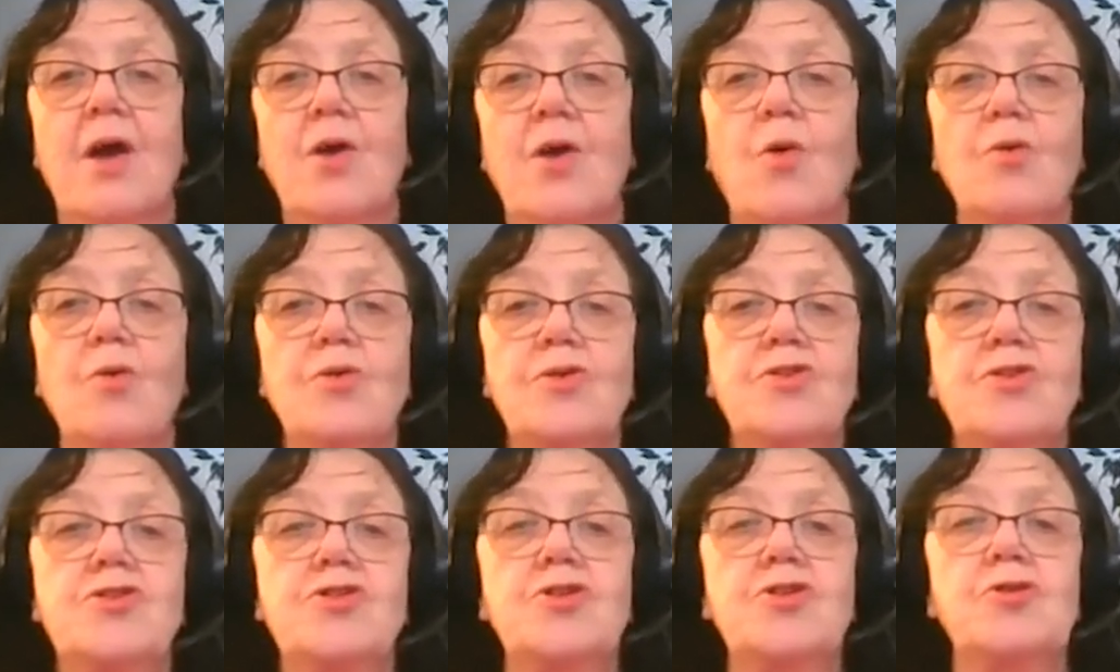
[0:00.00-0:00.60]

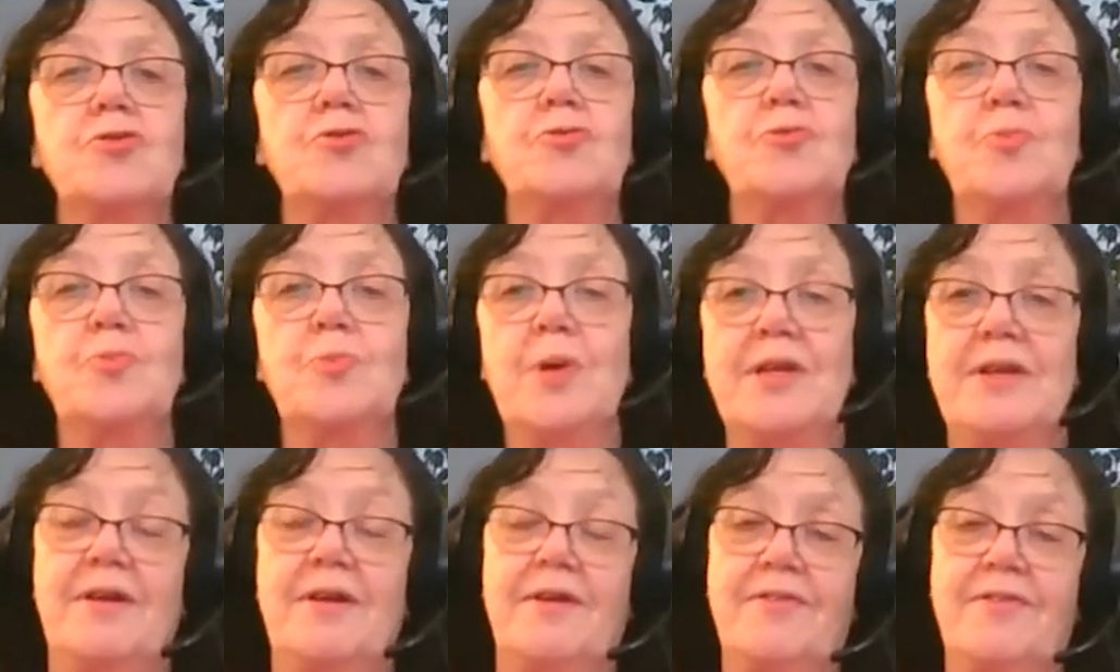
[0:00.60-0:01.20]
called
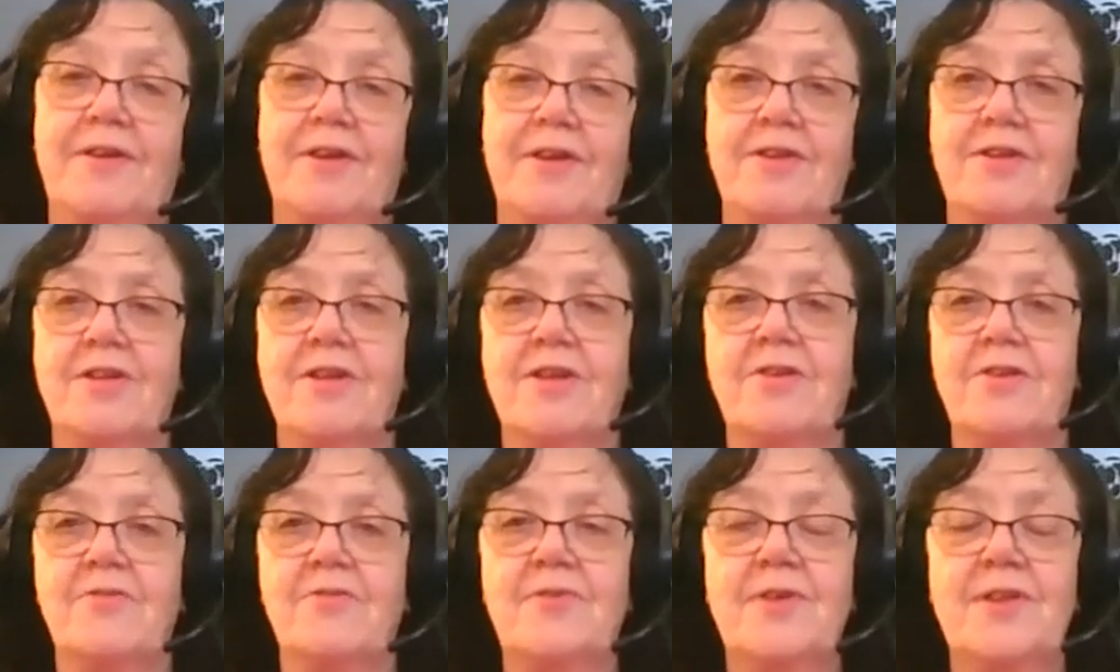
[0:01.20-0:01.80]
Zoom, nothing to
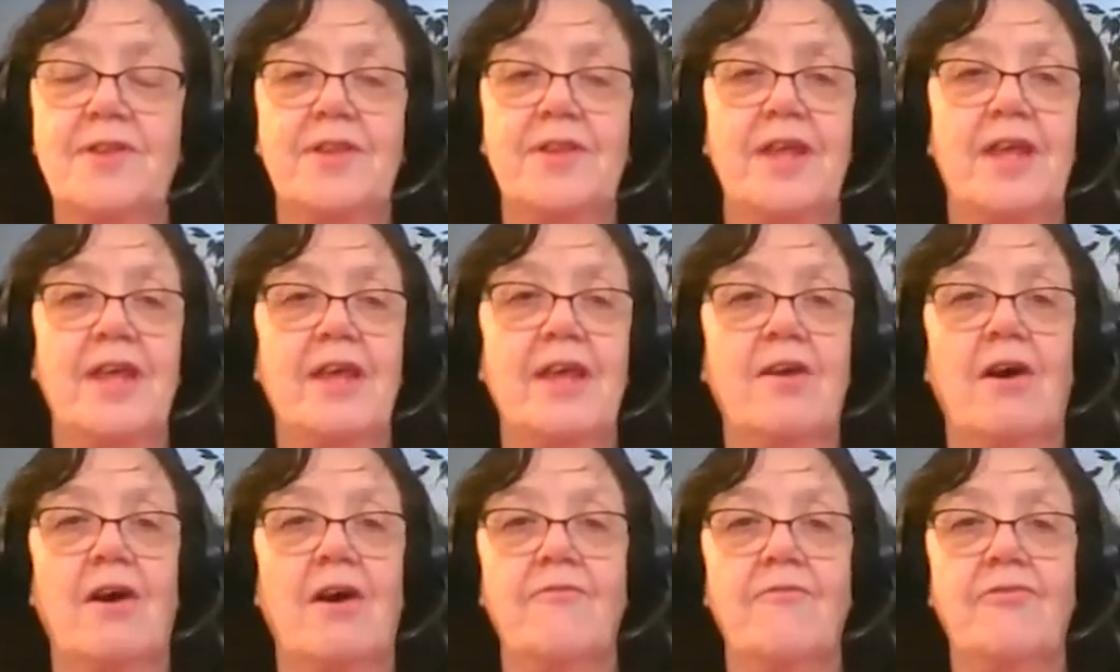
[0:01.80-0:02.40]
do with
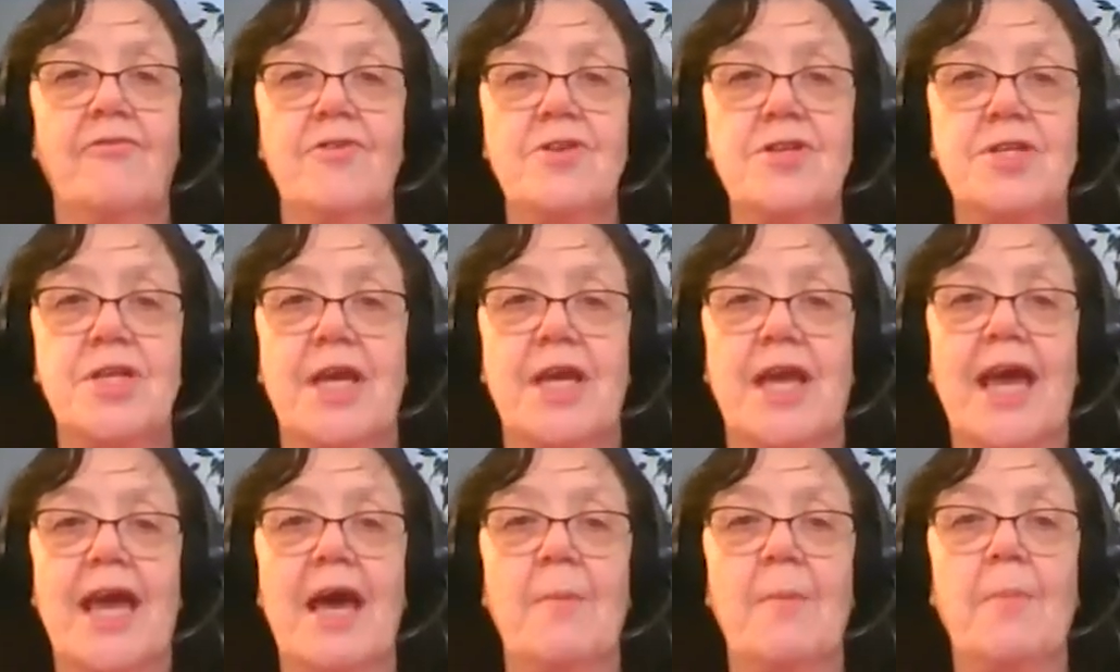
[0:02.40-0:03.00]
the
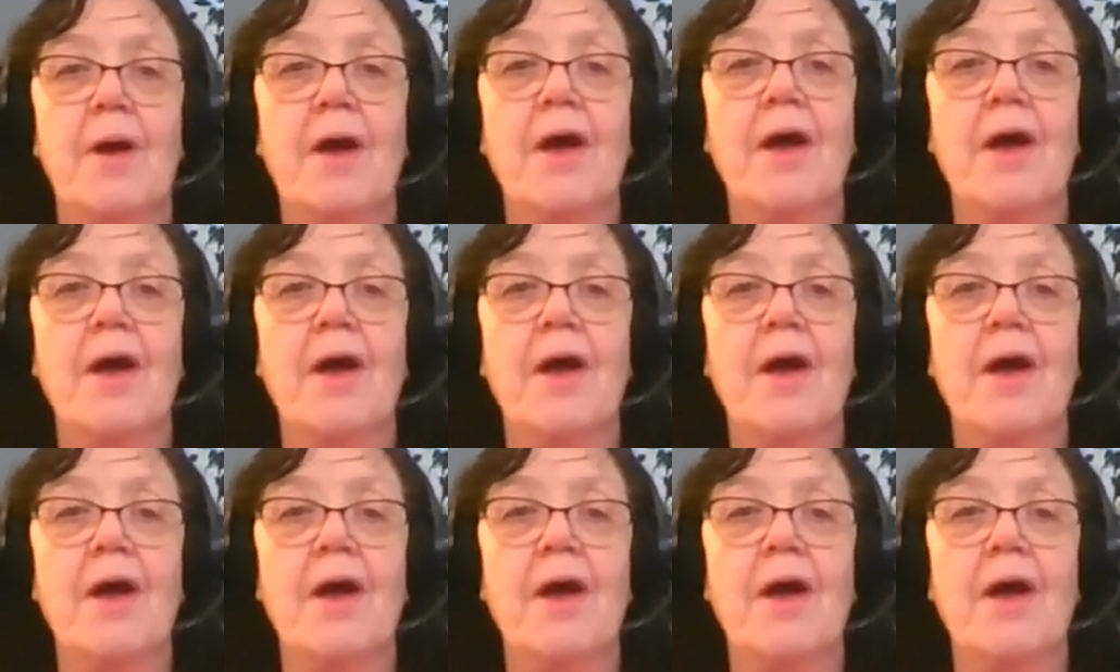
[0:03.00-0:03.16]
conferencing app,